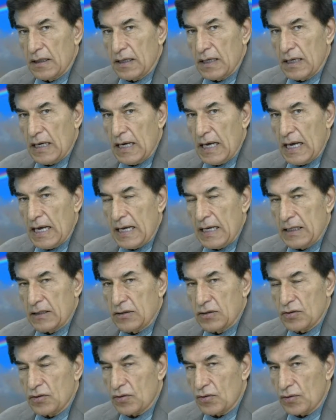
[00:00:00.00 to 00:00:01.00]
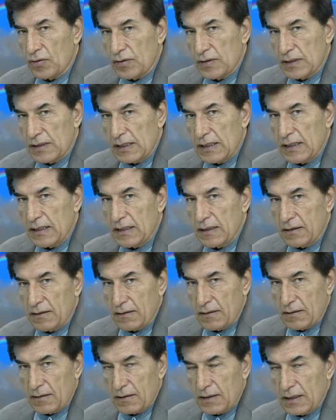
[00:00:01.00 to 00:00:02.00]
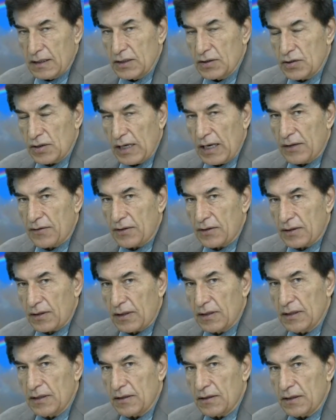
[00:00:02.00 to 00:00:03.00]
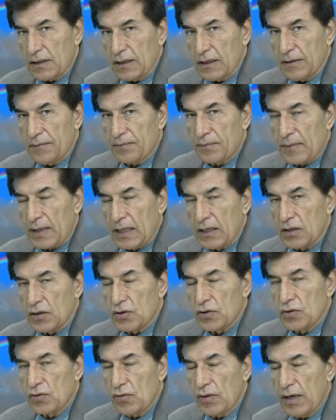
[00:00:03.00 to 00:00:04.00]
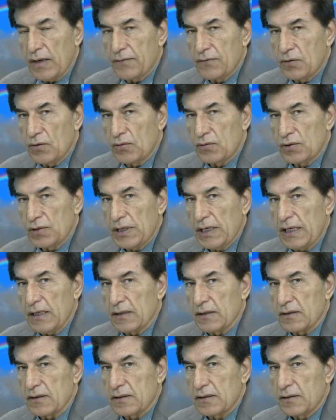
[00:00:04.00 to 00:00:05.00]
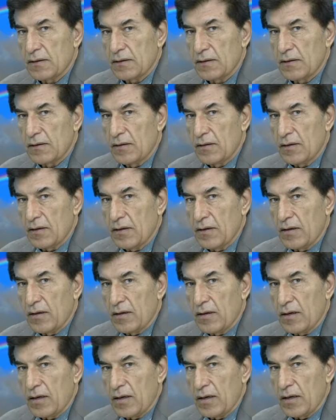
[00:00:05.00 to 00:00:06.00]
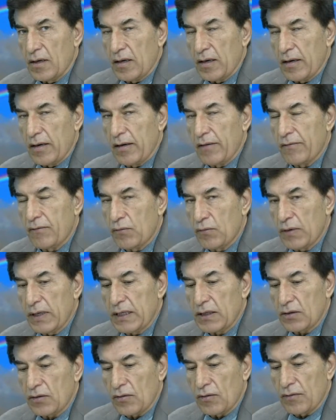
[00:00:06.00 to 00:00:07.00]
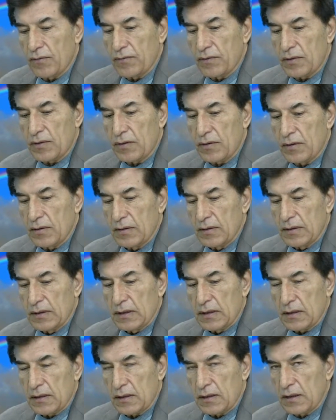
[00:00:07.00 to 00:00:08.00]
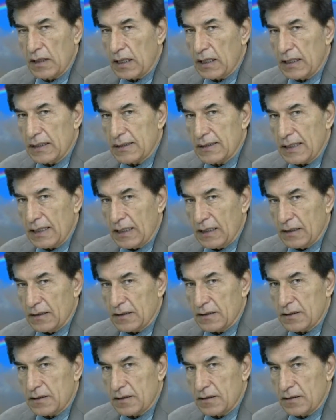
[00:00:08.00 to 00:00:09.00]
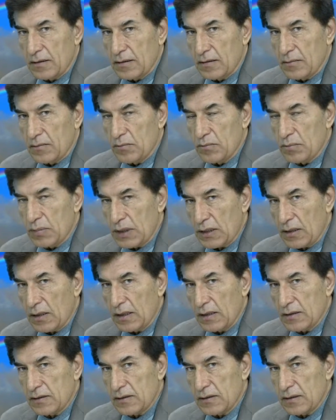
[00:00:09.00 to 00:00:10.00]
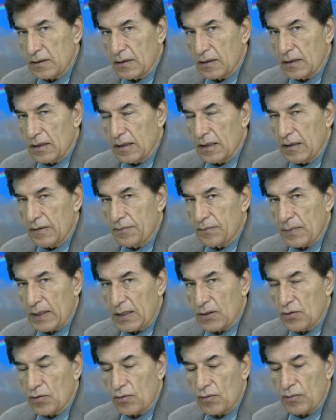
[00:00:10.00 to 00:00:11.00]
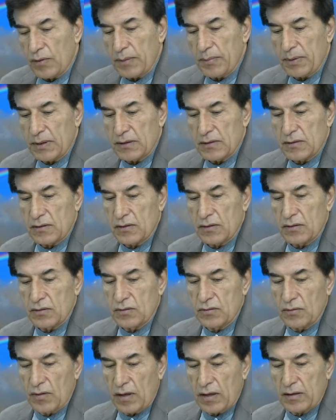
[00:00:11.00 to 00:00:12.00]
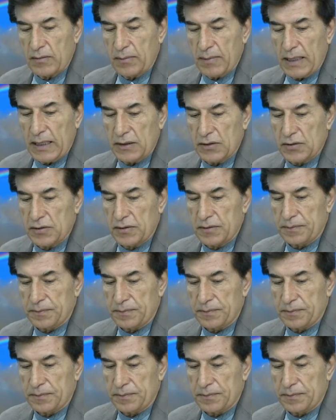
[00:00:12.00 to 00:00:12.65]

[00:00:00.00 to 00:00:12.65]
and you could see each other clearly, you have no chance of winning over gun assailants because um, your weapons do not match.